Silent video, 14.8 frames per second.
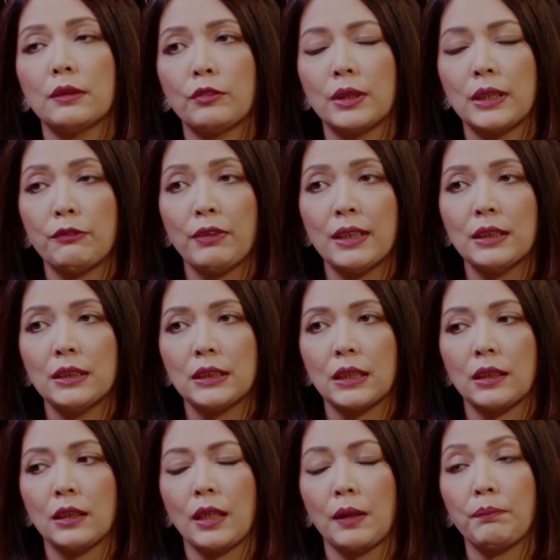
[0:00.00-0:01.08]
events
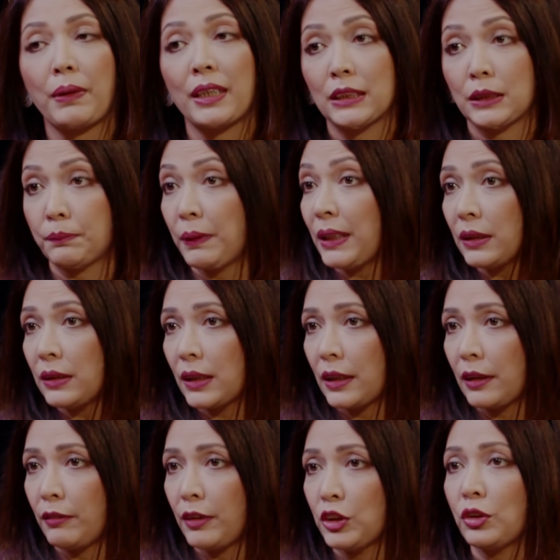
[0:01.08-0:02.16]
and participate in
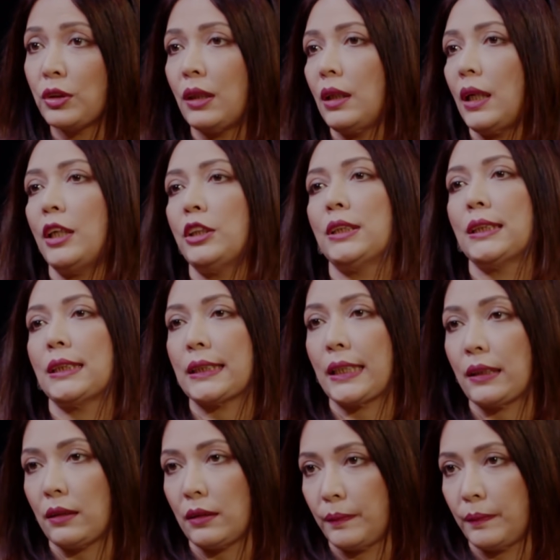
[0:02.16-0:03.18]
our events on a larger scale.